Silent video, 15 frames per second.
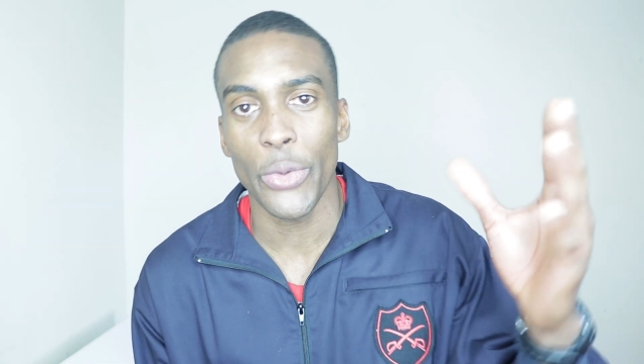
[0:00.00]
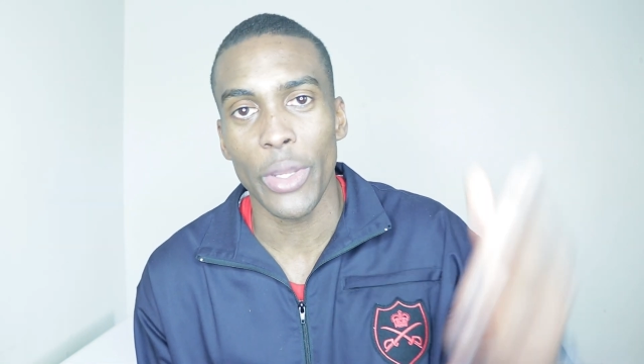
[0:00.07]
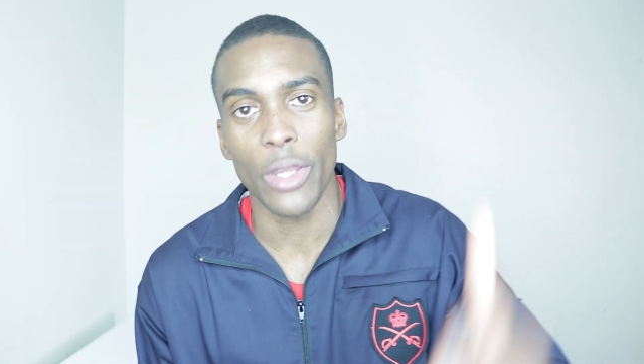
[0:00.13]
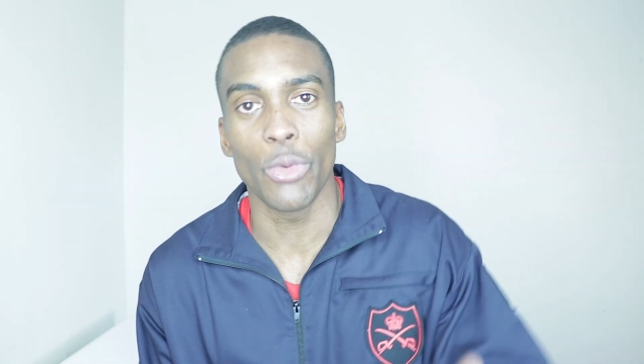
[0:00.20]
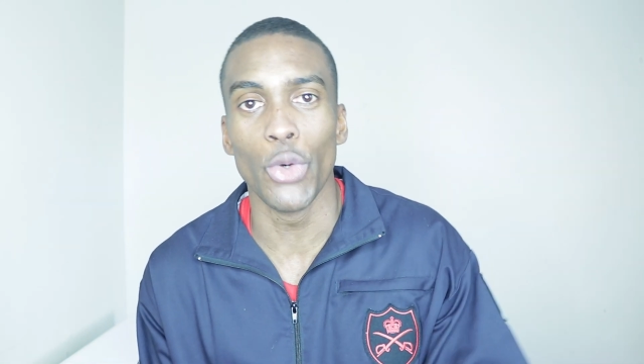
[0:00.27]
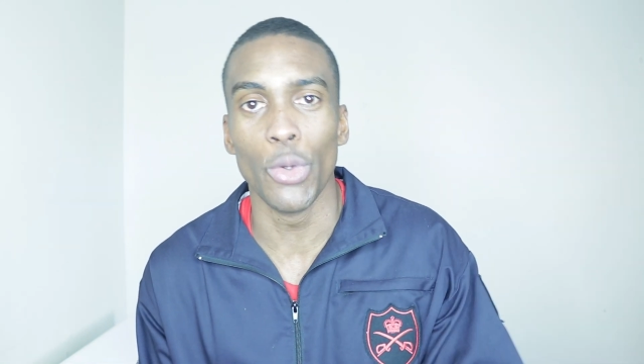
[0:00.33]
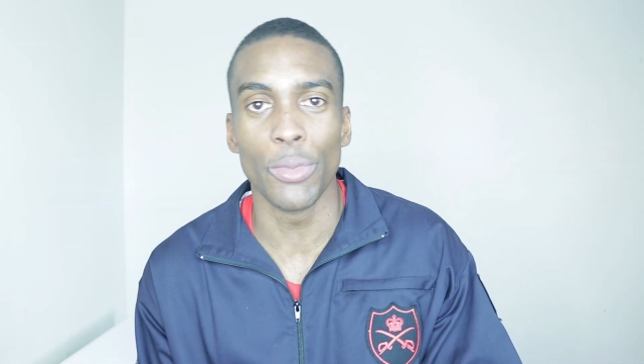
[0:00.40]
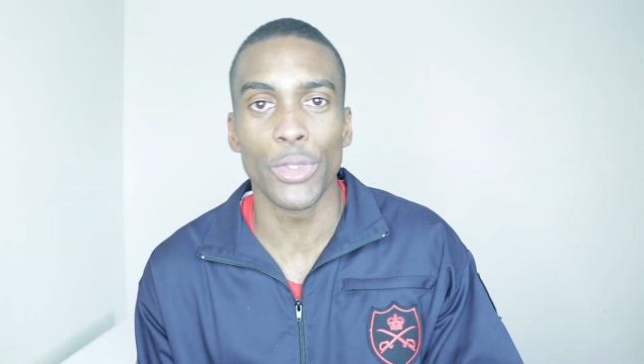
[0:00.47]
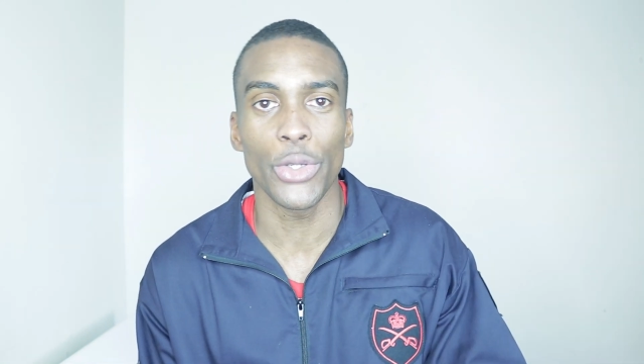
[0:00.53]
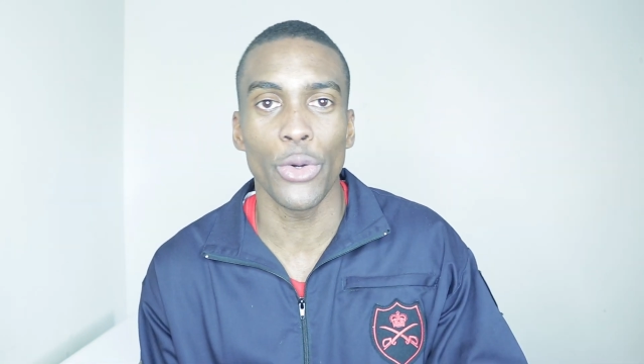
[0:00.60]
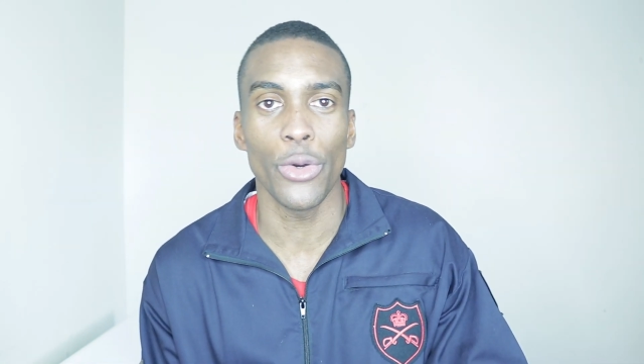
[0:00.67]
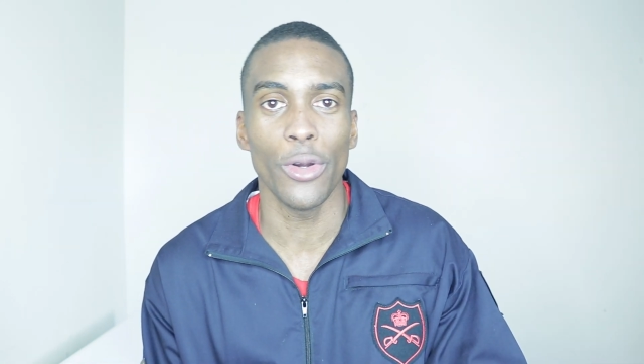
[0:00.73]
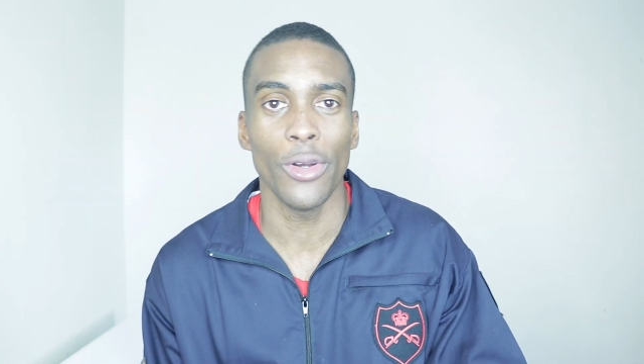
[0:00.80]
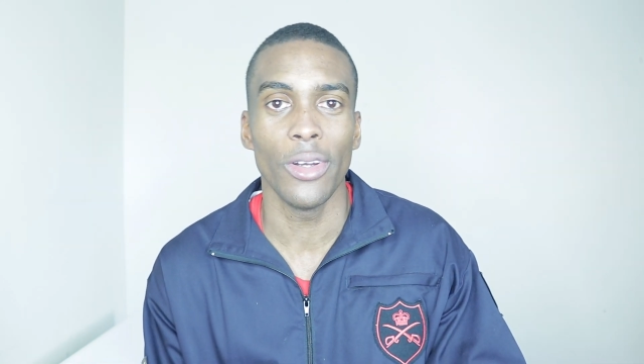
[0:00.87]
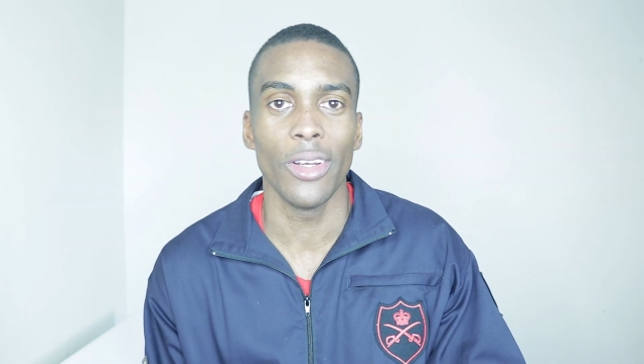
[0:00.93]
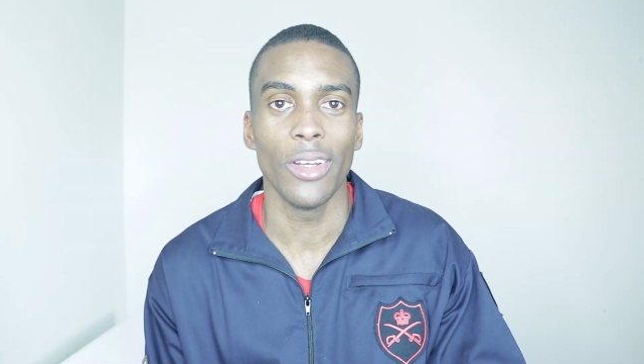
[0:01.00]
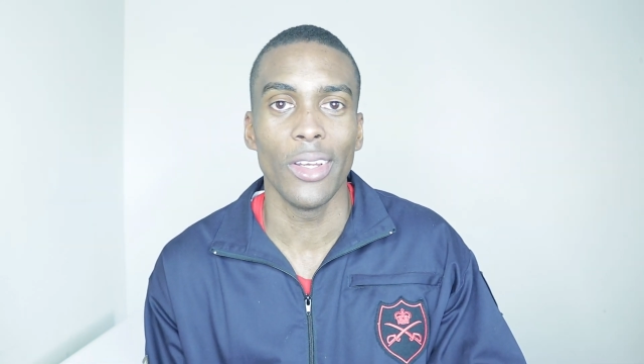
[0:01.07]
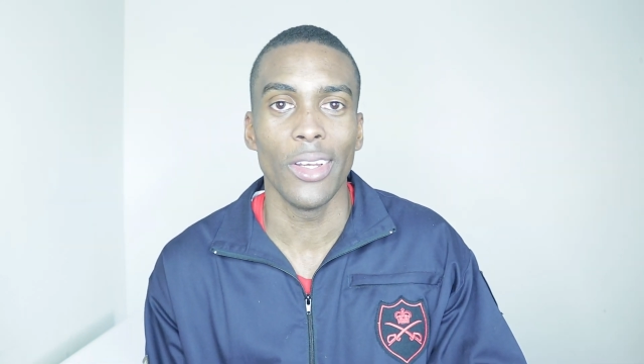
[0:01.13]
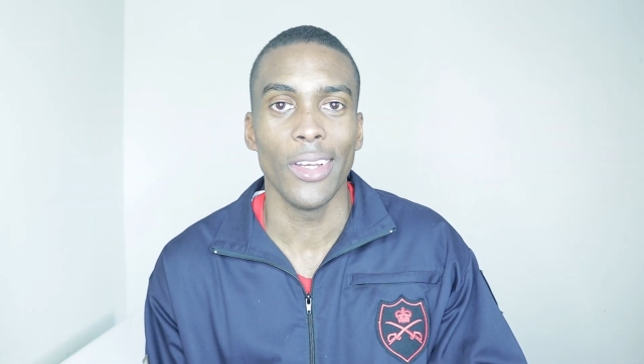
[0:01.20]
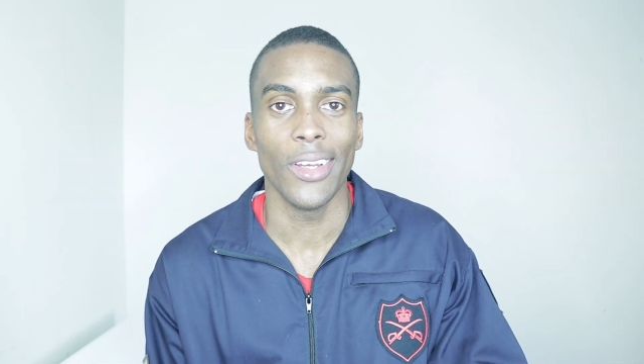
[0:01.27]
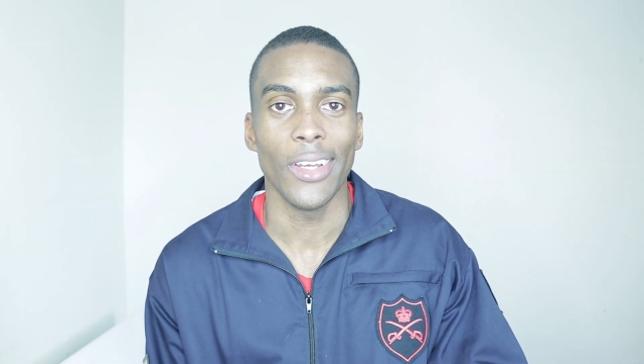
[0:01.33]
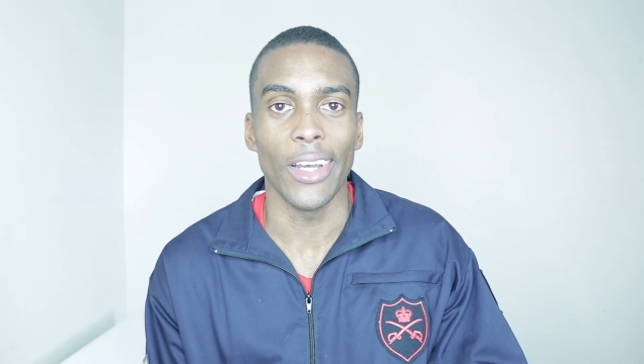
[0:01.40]
quick room tour
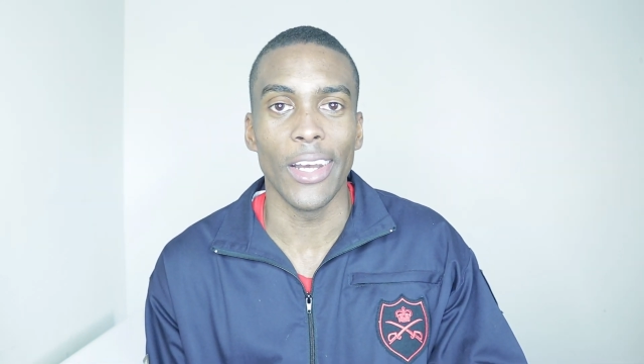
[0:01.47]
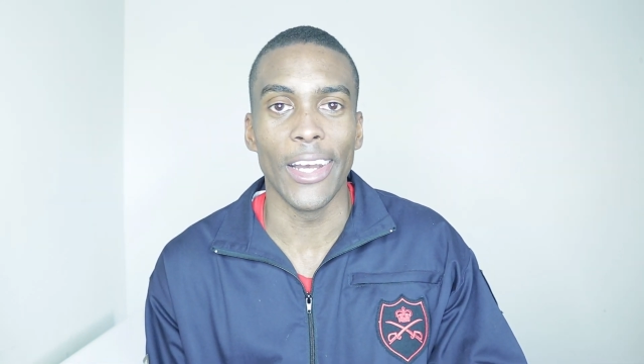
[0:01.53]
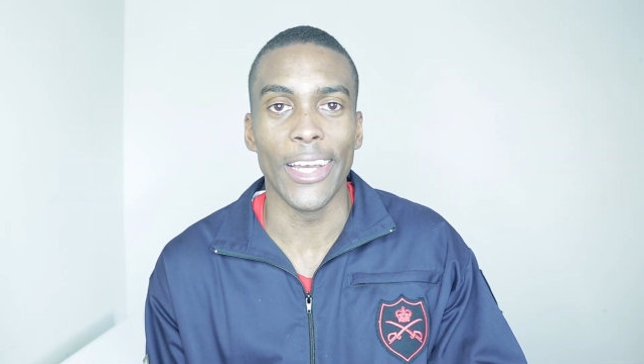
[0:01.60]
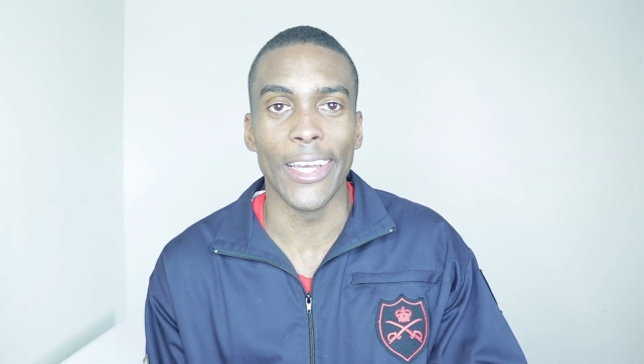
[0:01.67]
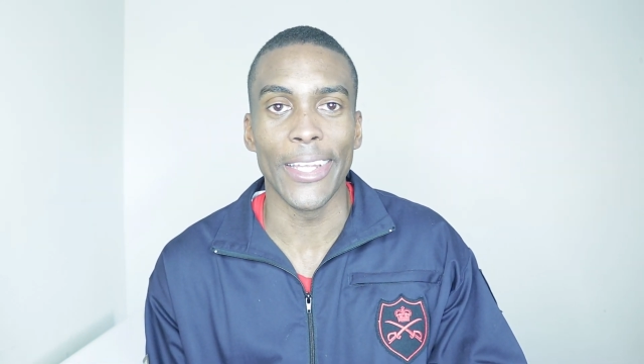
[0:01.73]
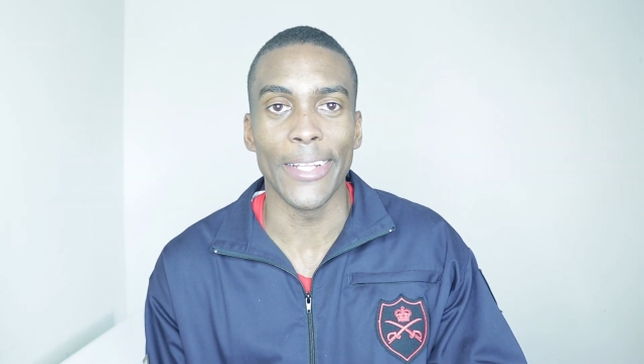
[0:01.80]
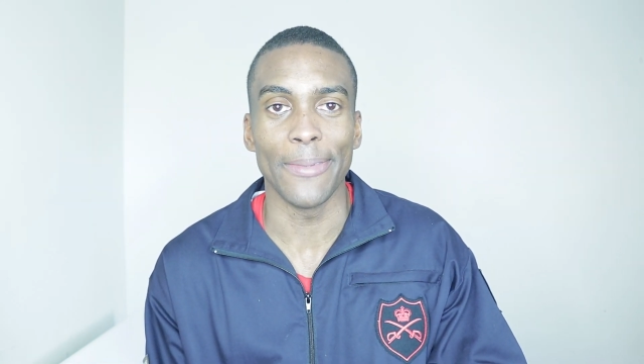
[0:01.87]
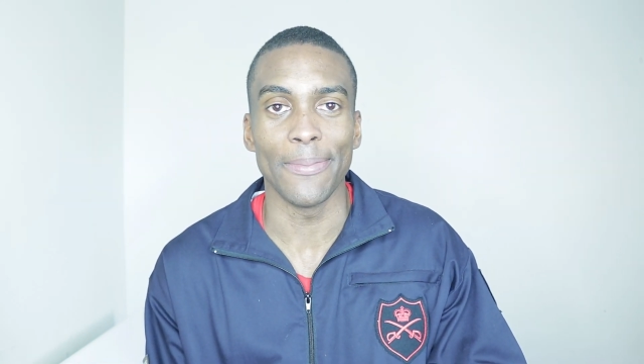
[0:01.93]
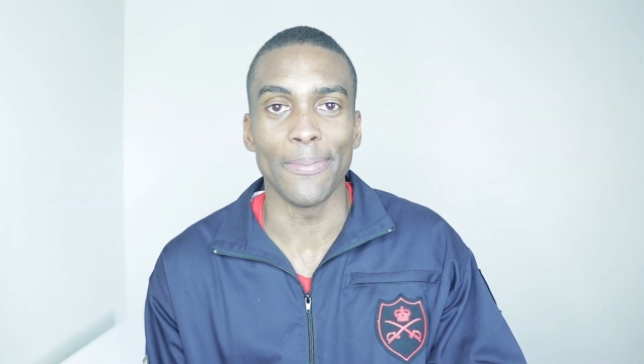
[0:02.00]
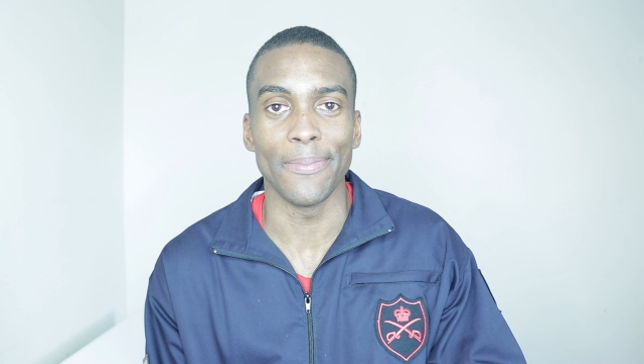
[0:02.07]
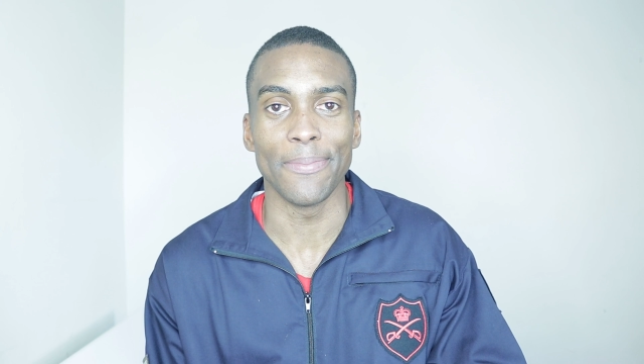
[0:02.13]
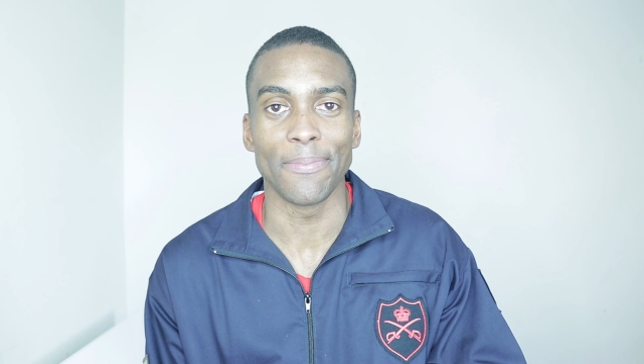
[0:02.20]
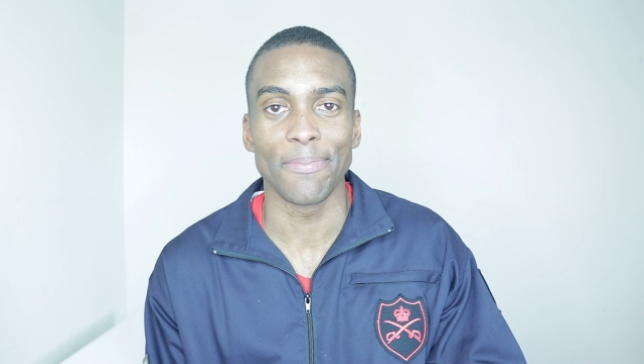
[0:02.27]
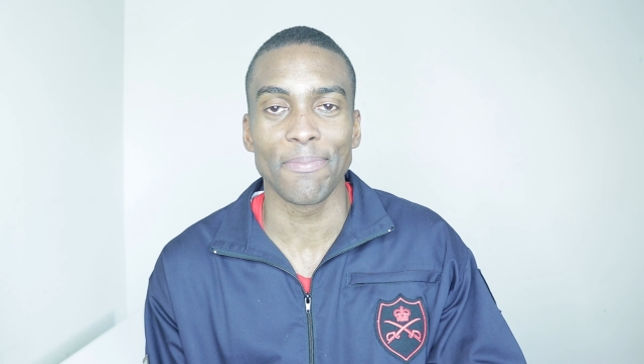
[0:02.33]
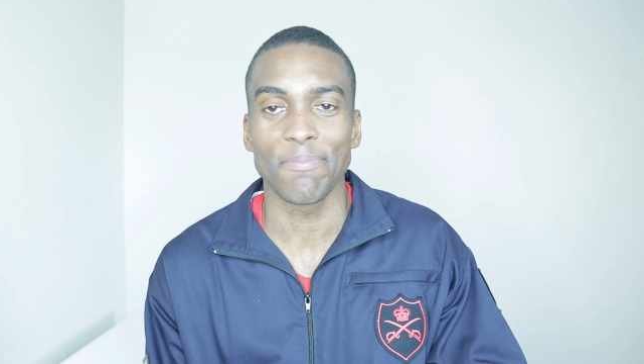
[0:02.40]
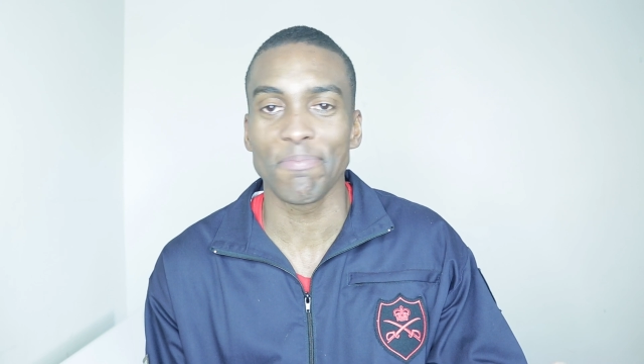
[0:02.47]
and